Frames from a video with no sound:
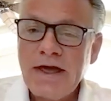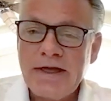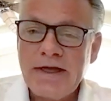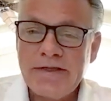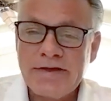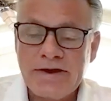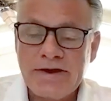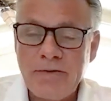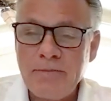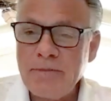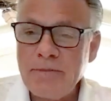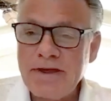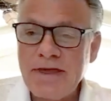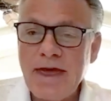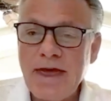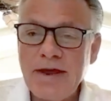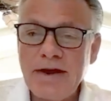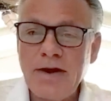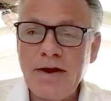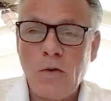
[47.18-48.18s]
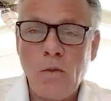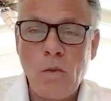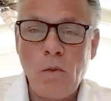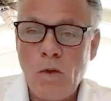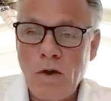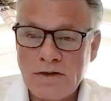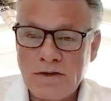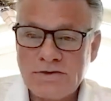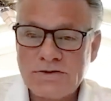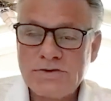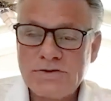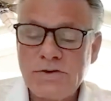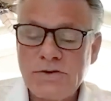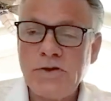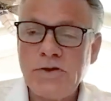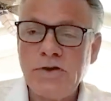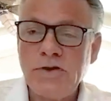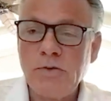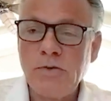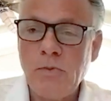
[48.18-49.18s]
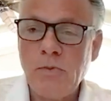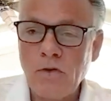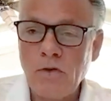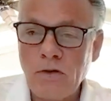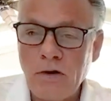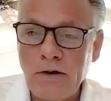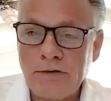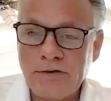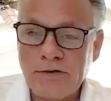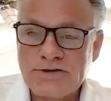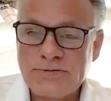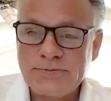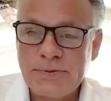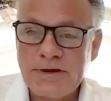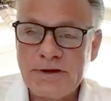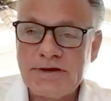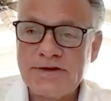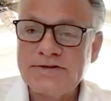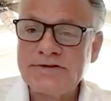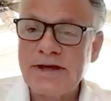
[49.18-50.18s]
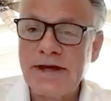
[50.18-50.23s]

Uh, the government of Canada wants you to do more RSPs.